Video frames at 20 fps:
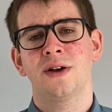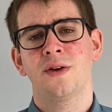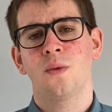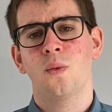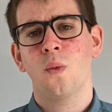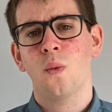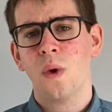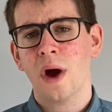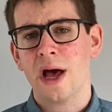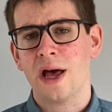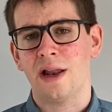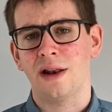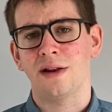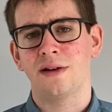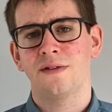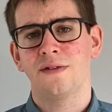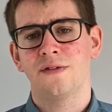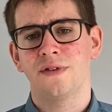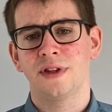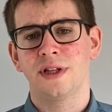
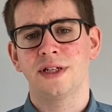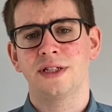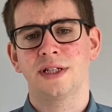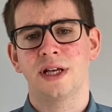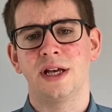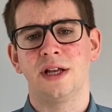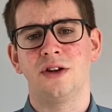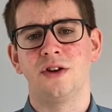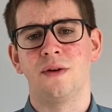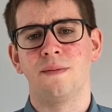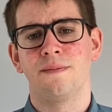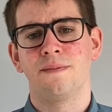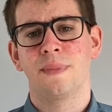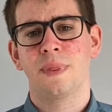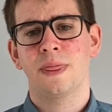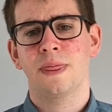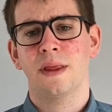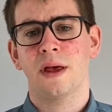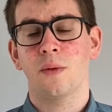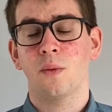well for this kingdom,
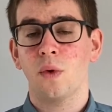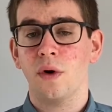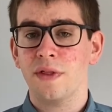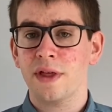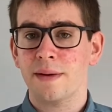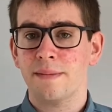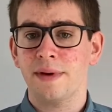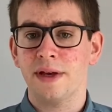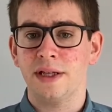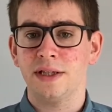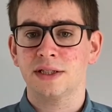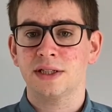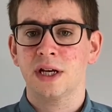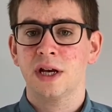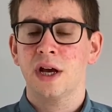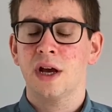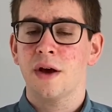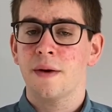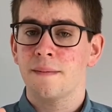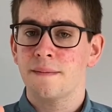and what that means
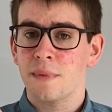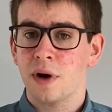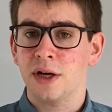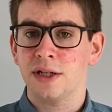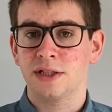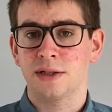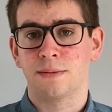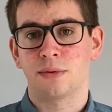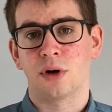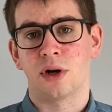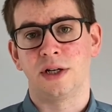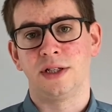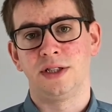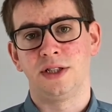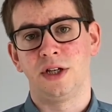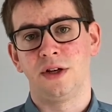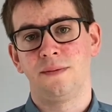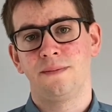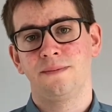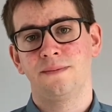might surprise you.